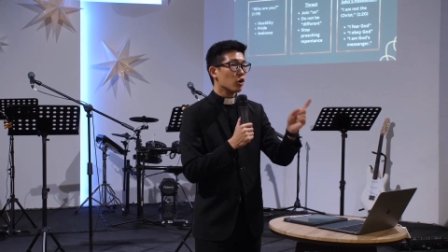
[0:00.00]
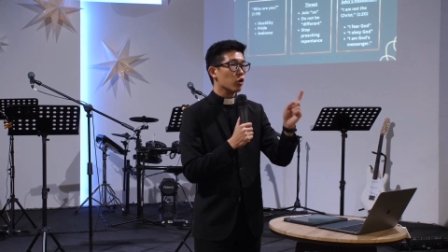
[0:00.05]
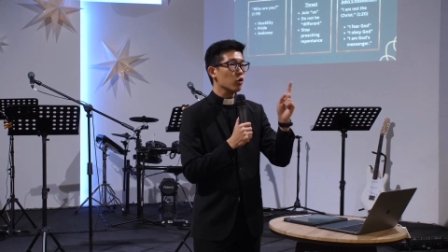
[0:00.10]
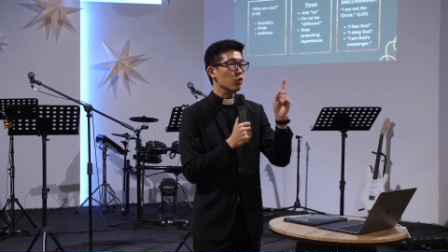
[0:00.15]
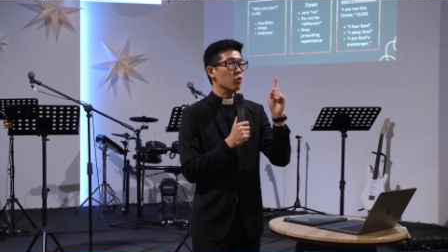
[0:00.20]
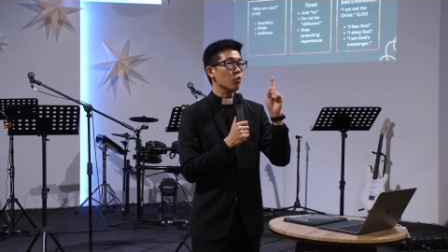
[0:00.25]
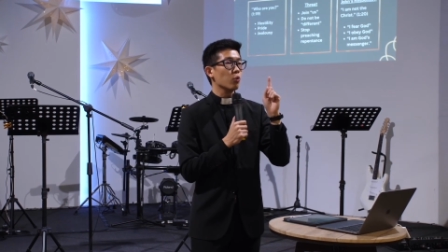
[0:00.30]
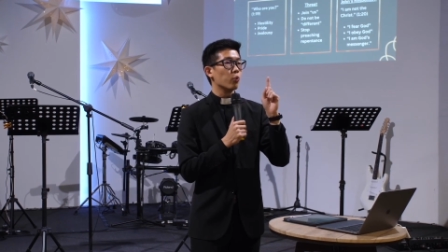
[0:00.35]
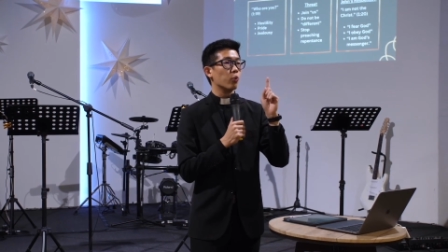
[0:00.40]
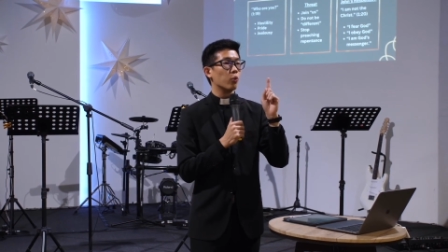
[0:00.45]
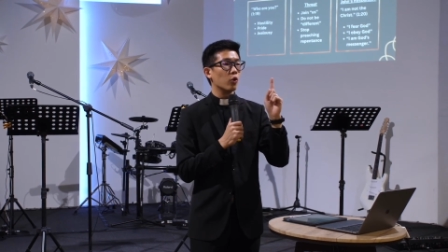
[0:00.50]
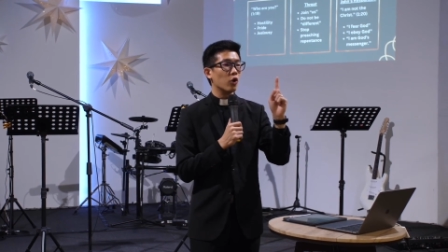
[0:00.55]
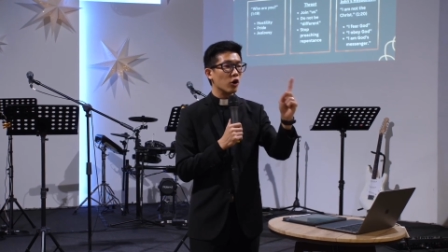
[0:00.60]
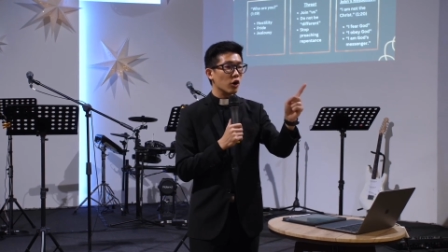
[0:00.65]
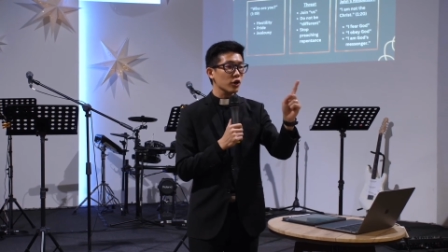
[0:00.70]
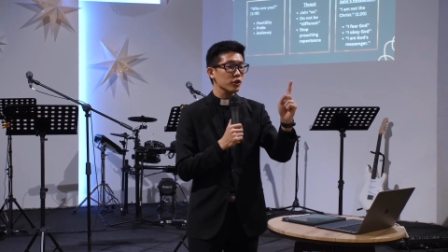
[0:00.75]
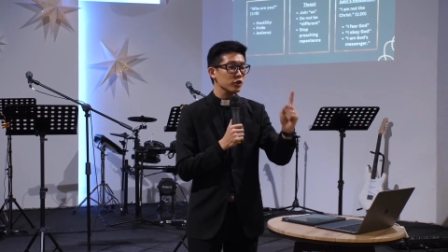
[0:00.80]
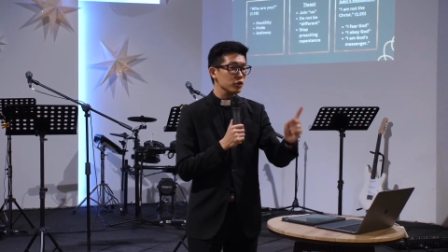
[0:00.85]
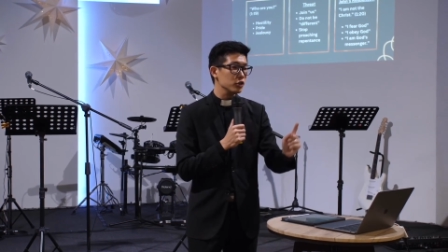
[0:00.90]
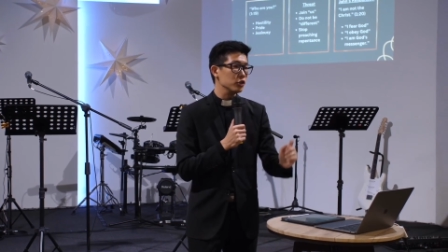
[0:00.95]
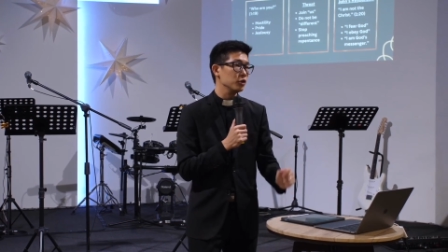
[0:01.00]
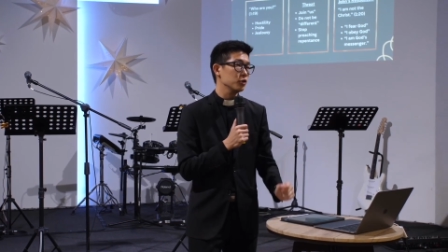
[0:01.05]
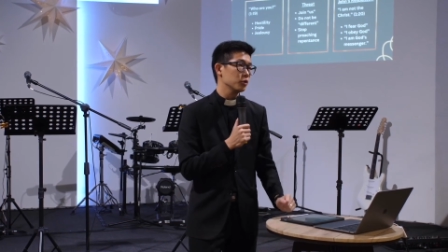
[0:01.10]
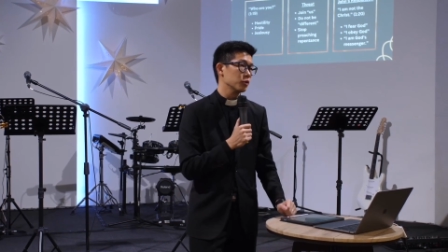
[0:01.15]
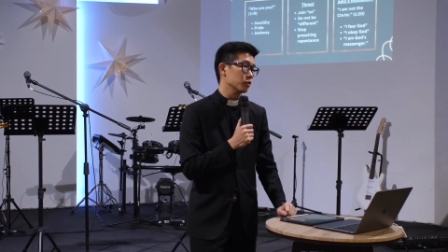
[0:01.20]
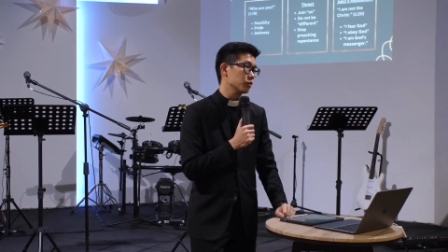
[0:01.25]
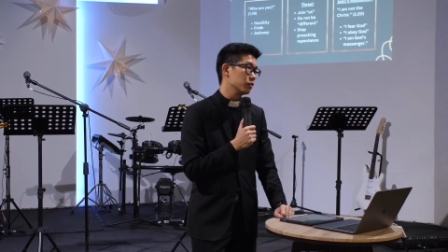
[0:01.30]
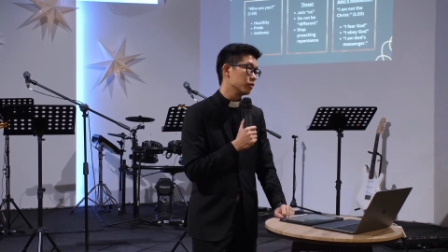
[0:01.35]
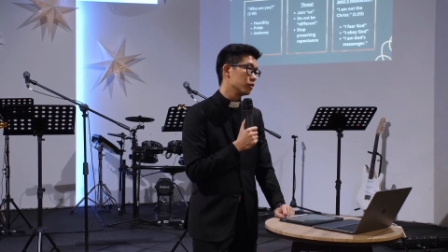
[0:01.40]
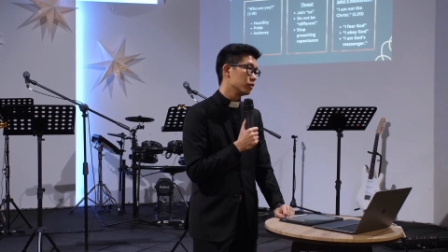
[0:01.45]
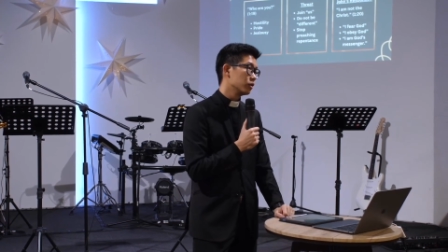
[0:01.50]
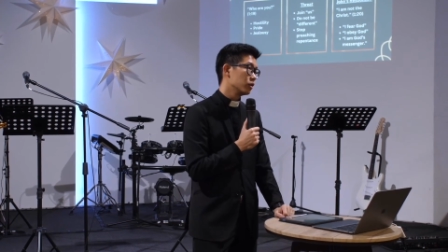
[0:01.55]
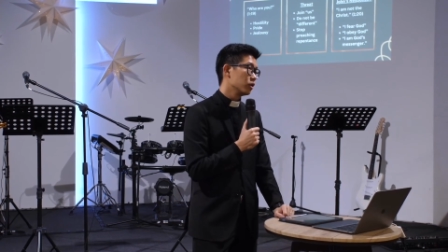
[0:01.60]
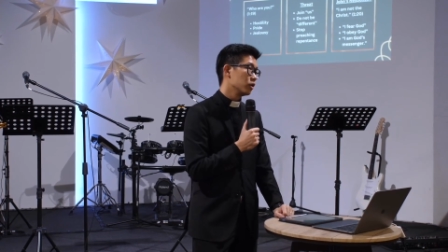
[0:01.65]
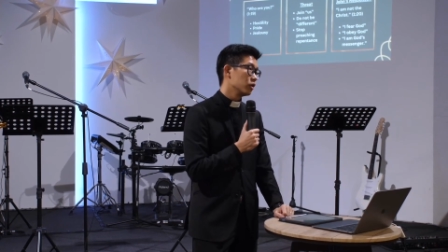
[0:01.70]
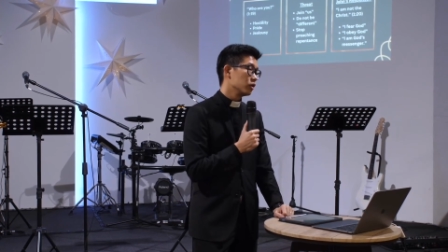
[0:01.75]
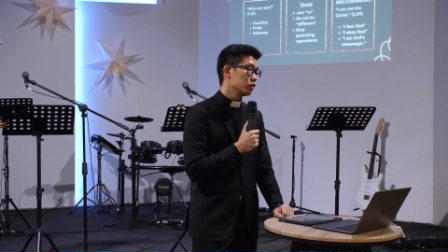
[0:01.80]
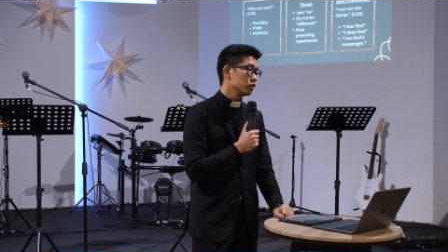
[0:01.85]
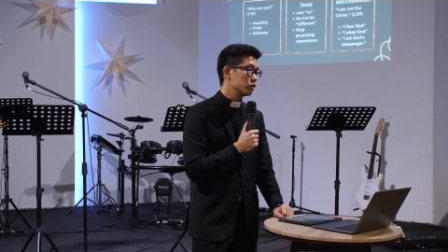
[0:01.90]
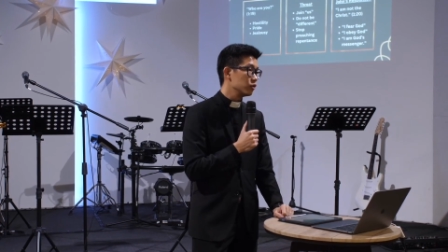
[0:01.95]
who warn you
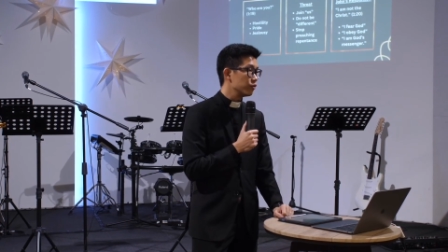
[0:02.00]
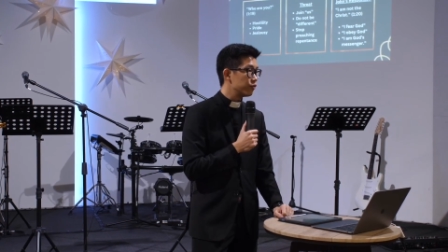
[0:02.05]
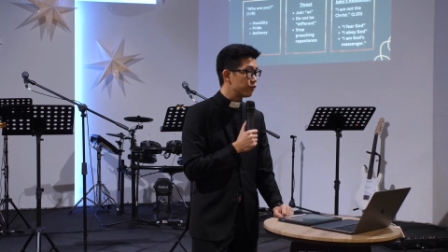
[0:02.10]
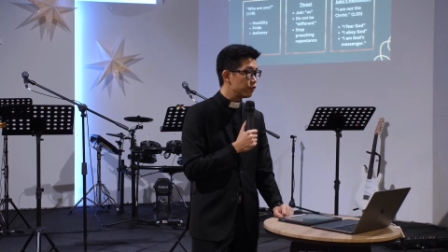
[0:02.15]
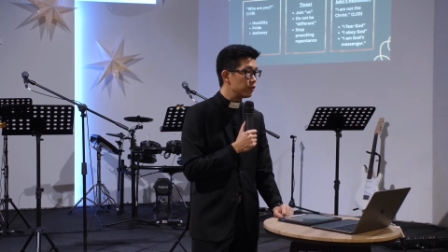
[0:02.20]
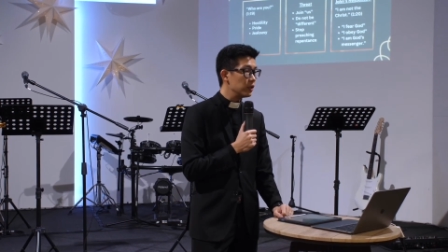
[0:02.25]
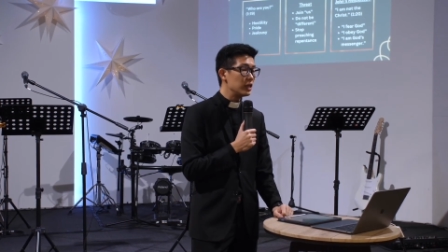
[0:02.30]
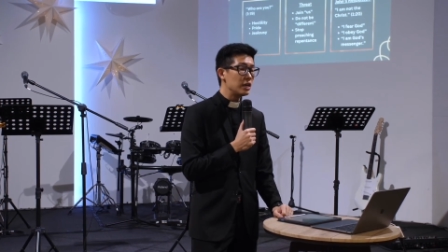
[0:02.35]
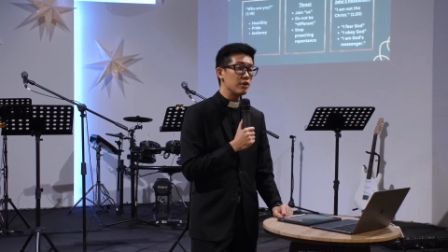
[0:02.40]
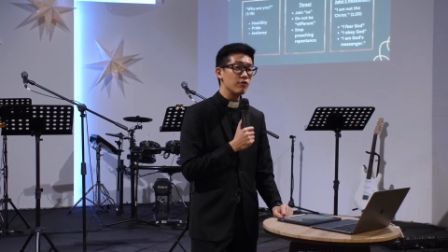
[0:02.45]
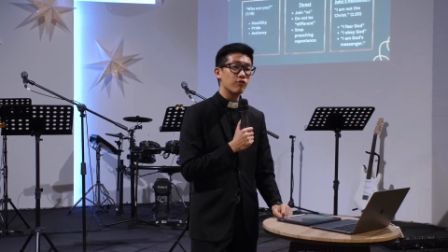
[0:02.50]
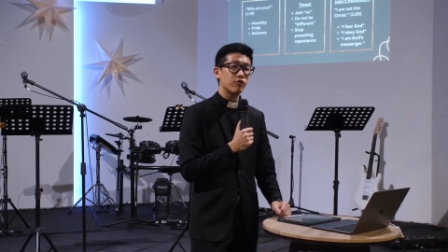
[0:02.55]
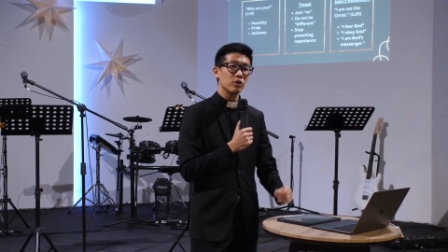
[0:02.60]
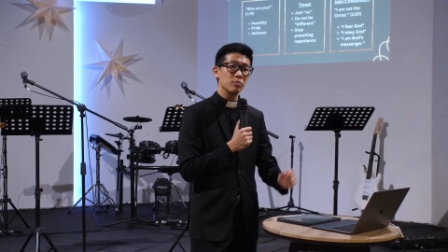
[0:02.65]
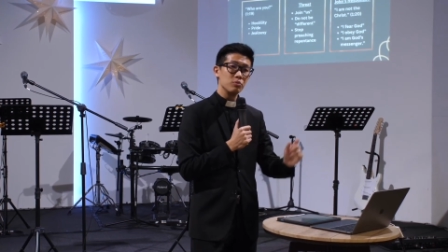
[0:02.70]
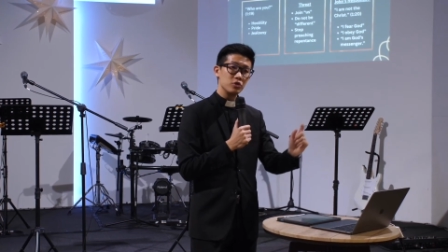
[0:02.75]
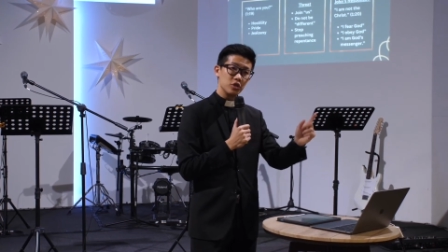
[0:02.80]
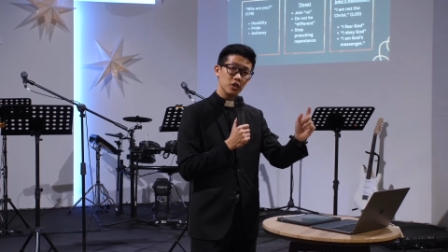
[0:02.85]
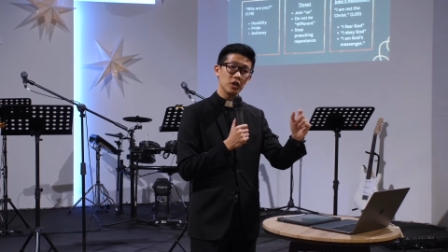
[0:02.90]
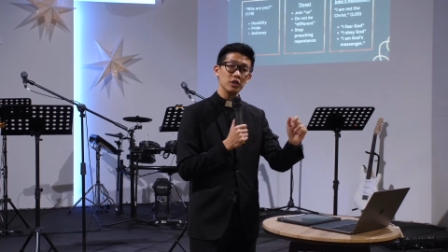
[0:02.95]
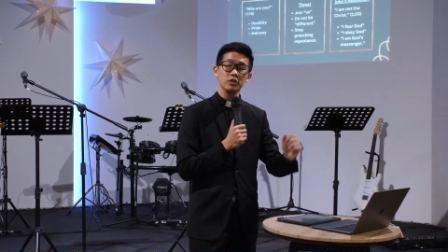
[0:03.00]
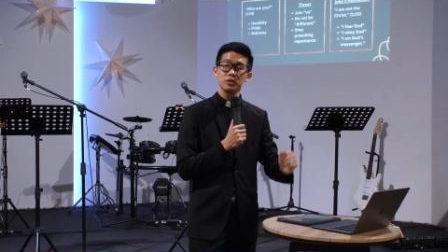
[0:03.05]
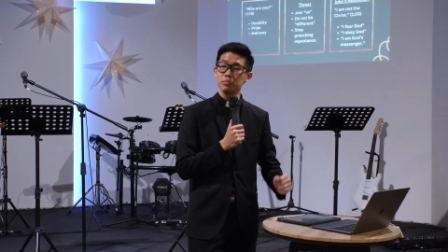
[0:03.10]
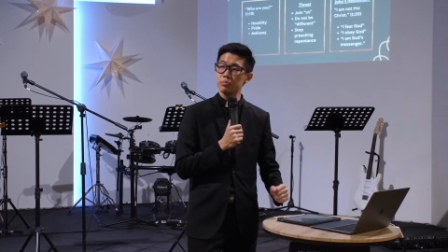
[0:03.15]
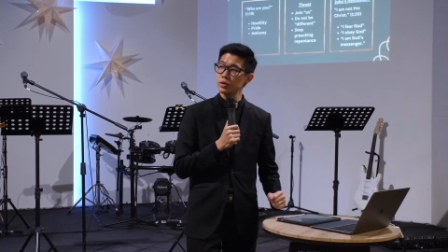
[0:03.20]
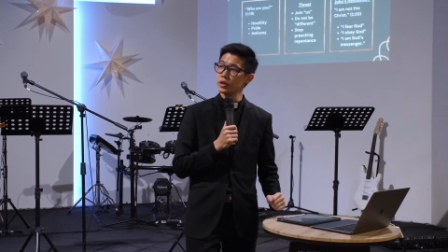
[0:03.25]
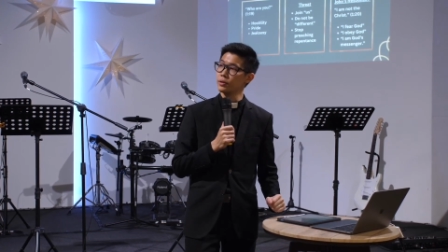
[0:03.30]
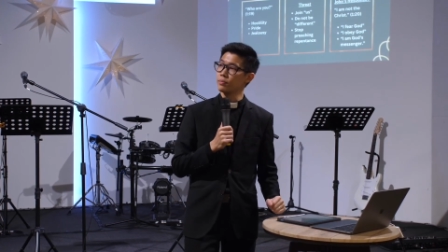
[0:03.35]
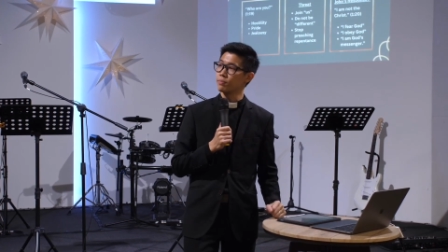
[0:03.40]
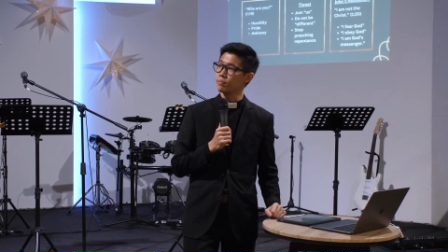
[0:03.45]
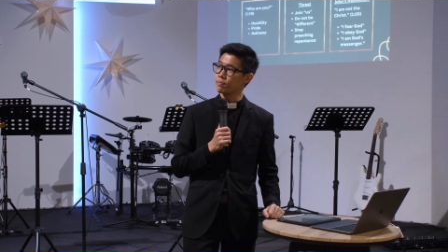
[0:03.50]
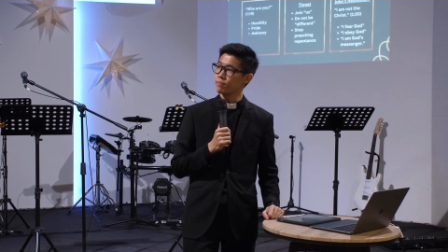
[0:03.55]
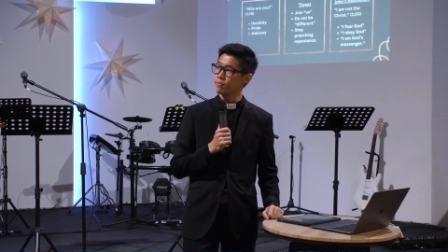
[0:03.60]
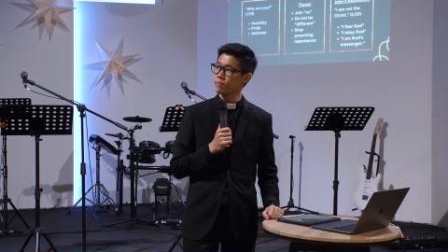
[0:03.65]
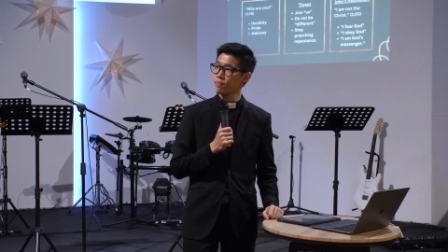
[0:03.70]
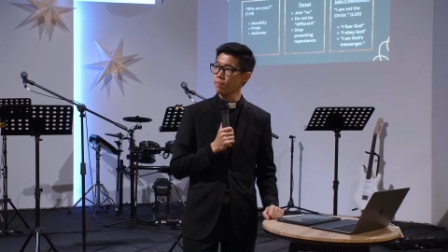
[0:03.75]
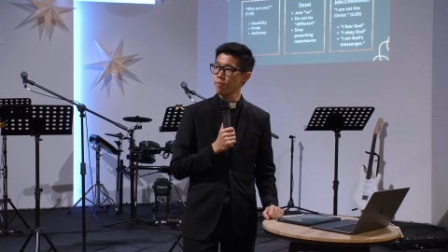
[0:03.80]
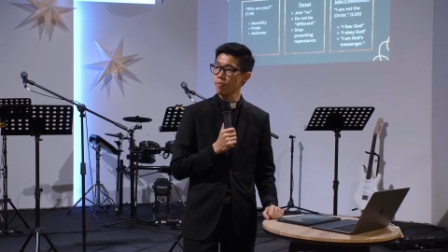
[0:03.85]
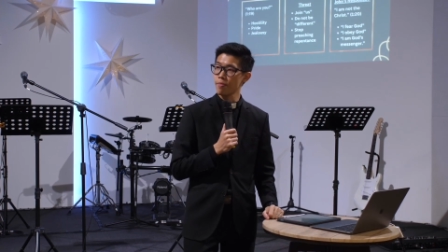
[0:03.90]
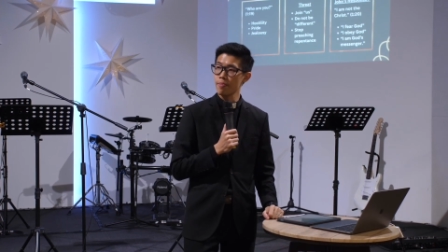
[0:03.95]
to flee from judgment.
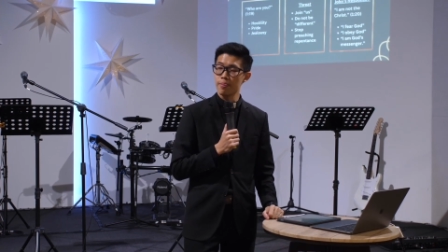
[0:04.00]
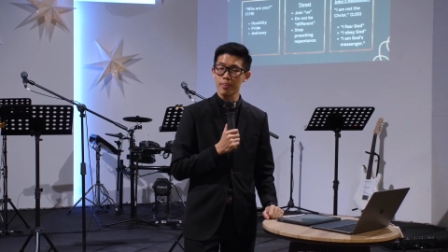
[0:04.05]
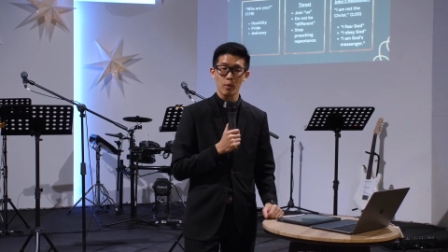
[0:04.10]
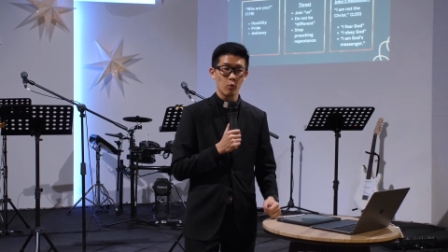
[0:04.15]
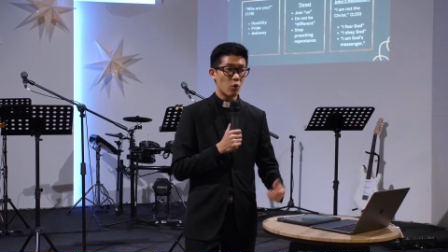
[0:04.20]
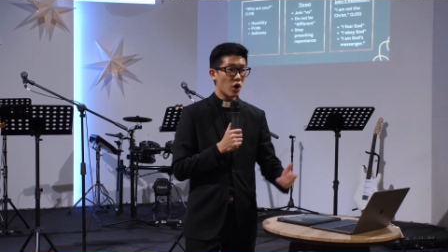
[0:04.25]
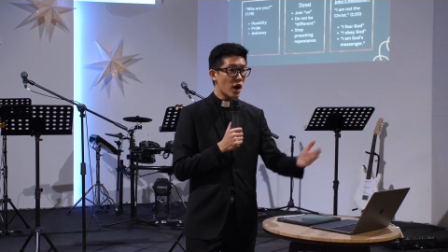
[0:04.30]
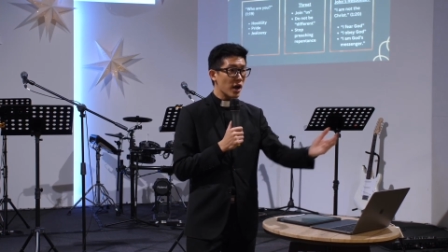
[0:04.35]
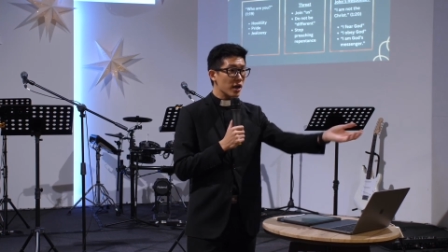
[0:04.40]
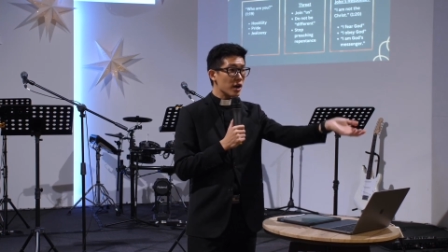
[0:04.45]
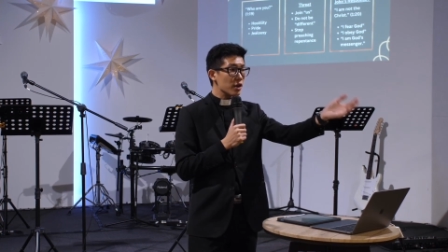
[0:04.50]
Why are